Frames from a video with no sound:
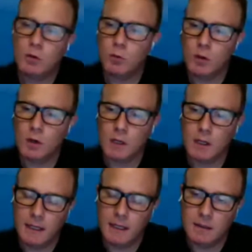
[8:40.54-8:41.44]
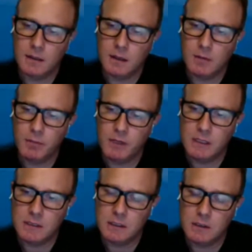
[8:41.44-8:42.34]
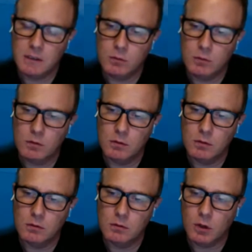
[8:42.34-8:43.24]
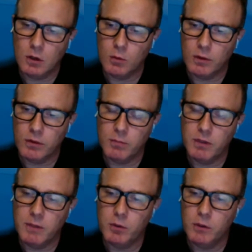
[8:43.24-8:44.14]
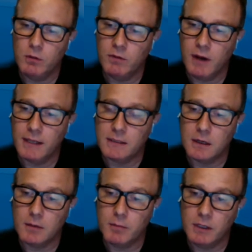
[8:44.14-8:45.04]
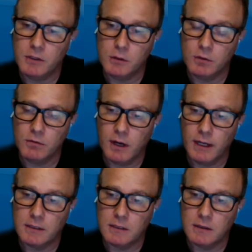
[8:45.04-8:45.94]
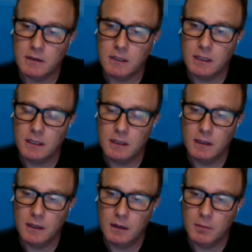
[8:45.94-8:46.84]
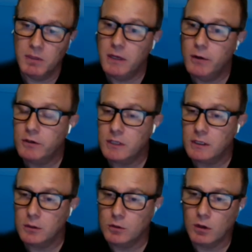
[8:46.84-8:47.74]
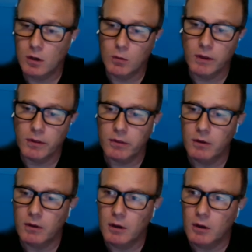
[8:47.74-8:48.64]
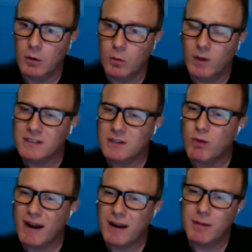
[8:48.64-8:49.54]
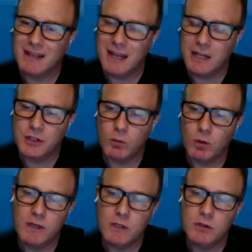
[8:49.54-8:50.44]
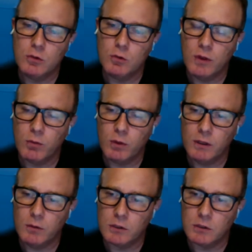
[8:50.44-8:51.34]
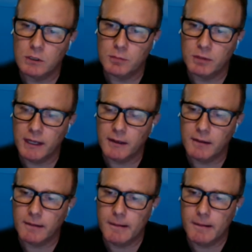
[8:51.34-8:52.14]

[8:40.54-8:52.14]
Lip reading: work and in the companies that you talk with, the people you advise, the companies you advise, the peers that you talk with, what is the recommendation? What do we do with what you just explained?